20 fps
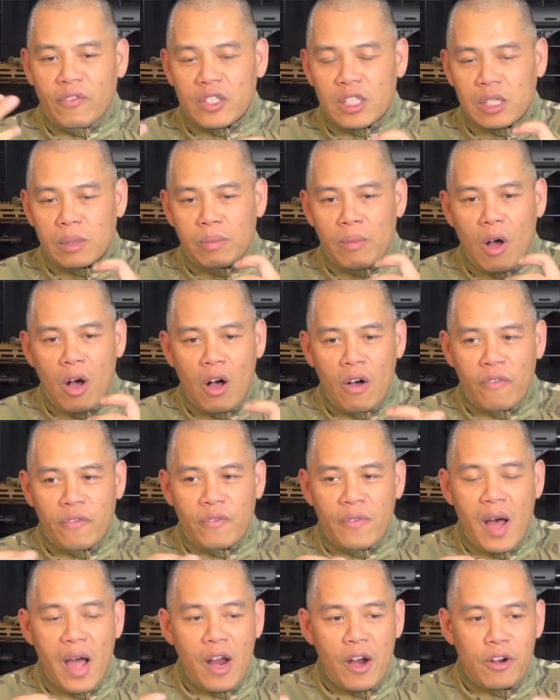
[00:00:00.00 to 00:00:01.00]
small
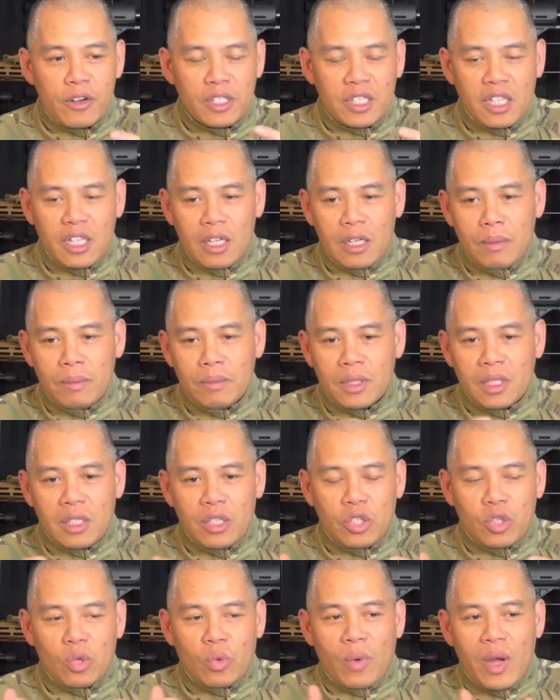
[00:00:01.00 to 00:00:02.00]
fire team
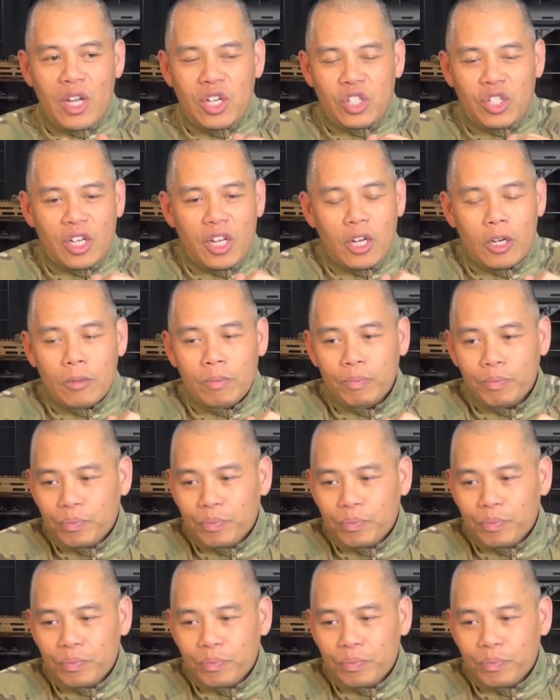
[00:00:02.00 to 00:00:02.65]
situation,